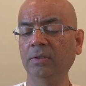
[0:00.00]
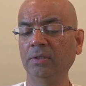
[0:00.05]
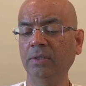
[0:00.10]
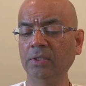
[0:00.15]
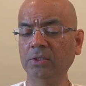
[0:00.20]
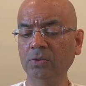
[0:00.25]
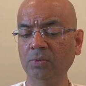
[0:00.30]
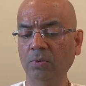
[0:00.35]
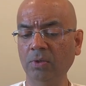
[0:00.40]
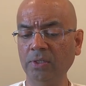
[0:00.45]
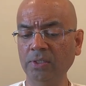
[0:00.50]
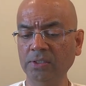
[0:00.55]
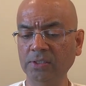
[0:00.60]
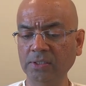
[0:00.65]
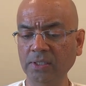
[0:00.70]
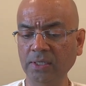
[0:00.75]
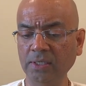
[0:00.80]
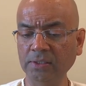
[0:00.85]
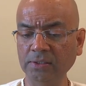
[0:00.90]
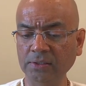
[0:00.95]
That's what he
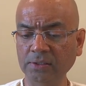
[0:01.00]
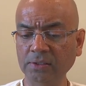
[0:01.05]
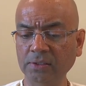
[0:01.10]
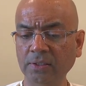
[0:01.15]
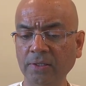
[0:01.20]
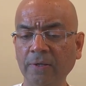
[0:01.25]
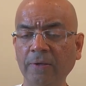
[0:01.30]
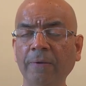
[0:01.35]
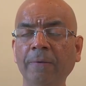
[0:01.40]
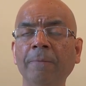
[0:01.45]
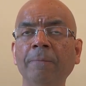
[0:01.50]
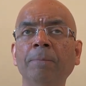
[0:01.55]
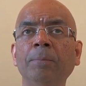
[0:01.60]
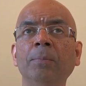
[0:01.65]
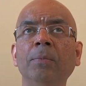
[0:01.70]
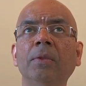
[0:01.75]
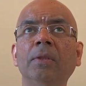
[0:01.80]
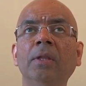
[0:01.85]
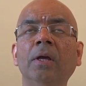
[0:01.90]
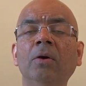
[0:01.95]
says.
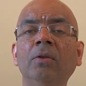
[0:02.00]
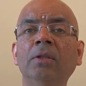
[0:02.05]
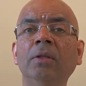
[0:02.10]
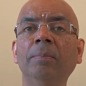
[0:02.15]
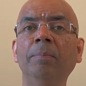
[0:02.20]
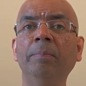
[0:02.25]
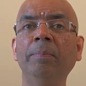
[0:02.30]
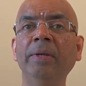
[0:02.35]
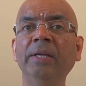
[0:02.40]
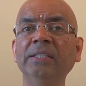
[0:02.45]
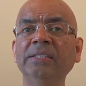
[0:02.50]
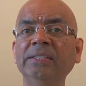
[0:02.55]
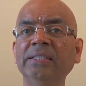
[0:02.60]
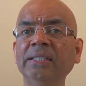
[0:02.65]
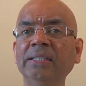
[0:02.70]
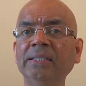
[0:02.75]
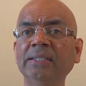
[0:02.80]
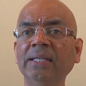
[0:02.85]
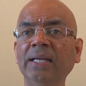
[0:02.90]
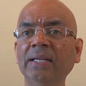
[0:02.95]
Now, the
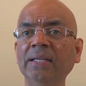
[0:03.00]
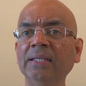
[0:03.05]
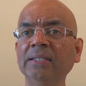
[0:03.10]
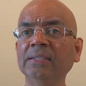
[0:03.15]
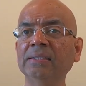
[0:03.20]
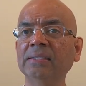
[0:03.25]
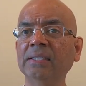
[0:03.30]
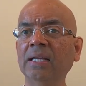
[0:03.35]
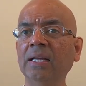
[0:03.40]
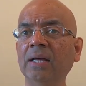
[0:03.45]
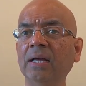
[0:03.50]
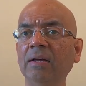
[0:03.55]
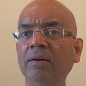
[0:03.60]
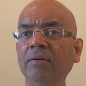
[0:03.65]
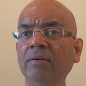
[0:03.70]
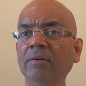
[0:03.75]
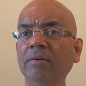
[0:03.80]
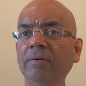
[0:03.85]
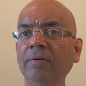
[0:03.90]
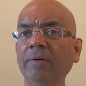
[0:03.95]
basic tenets
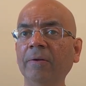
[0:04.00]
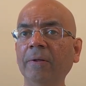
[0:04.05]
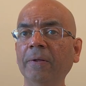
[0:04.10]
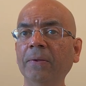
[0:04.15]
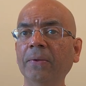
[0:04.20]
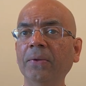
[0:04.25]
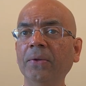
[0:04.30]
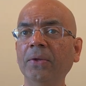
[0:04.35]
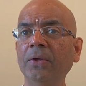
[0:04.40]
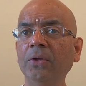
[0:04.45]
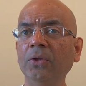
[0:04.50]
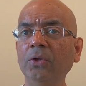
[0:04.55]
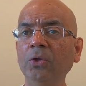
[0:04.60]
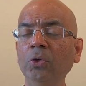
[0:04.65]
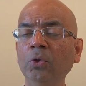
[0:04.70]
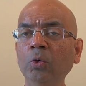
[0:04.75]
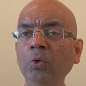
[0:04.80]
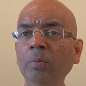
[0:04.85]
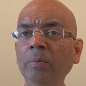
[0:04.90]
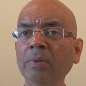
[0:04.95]
are,
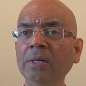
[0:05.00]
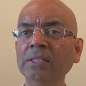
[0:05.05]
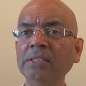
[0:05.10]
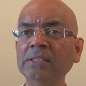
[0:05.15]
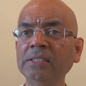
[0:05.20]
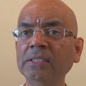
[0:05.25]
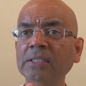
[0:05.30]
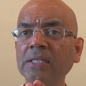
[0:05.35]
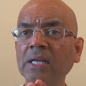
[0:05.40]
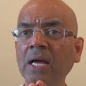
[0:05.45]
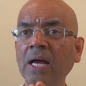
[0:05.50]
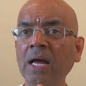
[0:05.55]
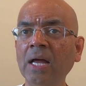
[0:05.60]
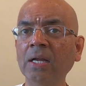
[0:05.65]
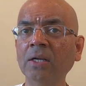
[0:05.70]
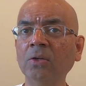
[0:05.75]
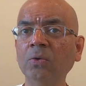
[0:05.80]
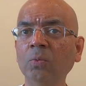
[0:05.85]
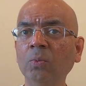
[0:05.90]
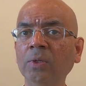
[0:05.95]
you must
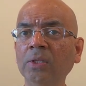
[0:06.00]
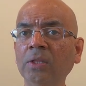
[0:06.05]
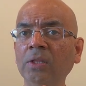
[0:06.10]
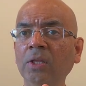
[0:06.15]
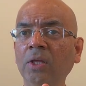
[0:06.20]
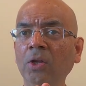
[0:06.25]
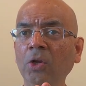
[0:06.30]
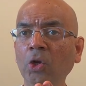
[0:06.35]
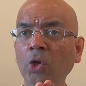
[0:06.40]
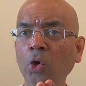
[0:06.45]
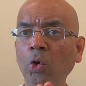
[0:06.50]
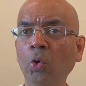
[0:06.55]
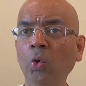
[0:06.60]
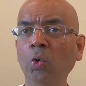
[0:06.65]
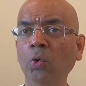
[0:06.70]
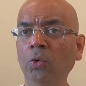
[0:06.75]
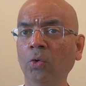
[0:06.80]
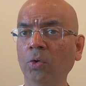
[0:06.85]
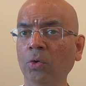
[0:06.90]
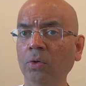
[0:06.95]
start with the
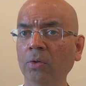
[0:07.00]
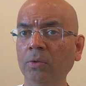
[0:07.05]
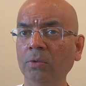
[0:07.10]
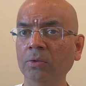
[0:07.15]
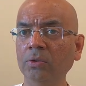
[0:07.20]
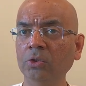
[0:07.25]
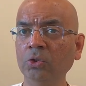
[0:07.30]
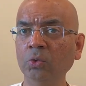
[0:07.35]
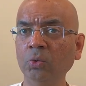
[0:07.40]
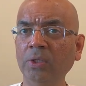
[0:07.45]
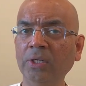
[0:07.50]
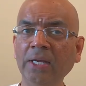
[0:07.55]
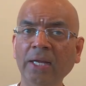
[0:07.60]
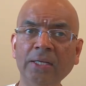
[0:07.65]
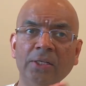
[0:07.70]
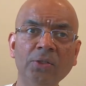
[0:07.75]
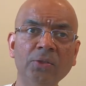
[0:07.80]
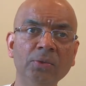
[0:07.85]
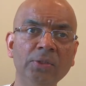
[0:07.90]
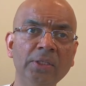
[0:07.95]
known to
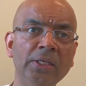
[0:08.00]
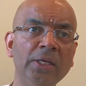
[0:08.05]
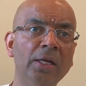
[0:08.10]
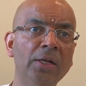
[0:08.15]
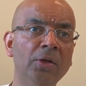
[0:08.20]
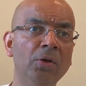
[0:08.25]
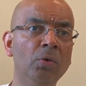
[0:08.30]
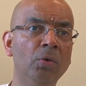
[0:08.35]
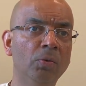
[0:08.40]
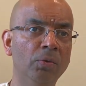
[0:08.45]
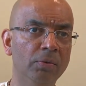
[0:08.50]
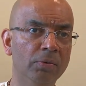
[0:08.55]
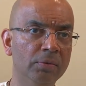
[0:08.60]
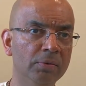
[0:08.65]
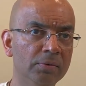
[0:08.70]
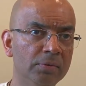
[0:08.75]
get to the unknown.